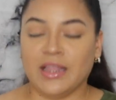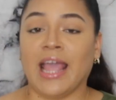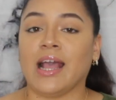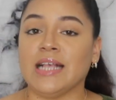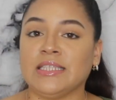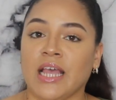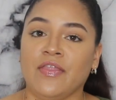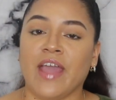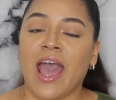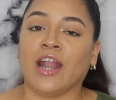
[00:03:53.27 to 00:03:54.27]
Like I
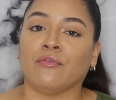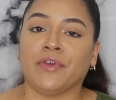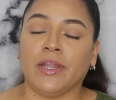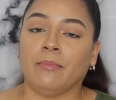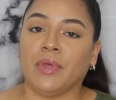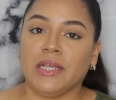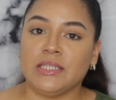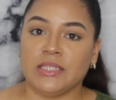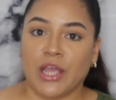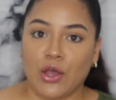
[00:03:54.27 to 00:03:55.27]
said, they had a really big
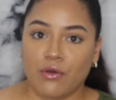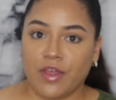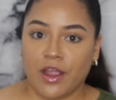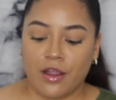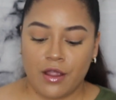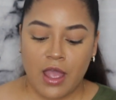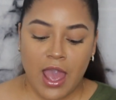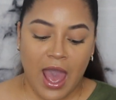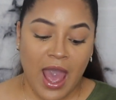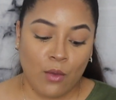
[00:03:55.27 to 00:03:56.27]
sale there.
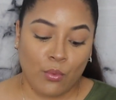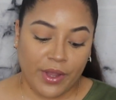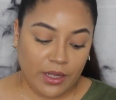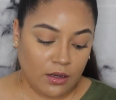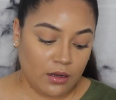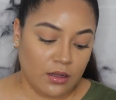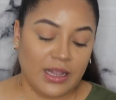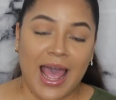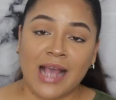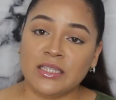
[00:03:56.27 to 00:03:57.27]
I went
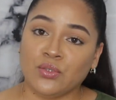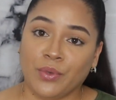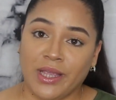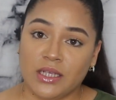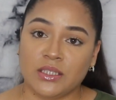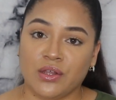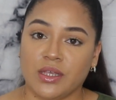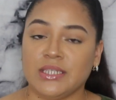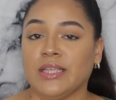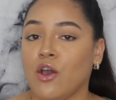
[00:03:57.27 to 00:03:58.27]
last week, so
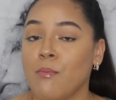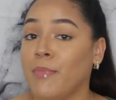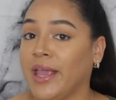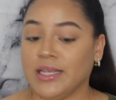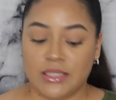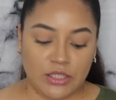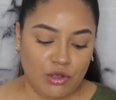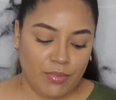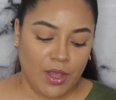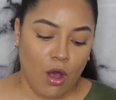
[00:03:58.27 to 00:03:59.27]
the sale may
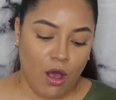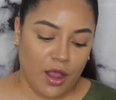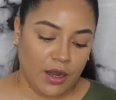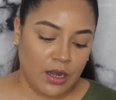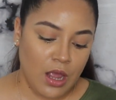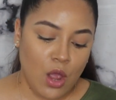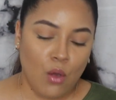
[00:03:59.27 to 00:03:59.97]
still be on,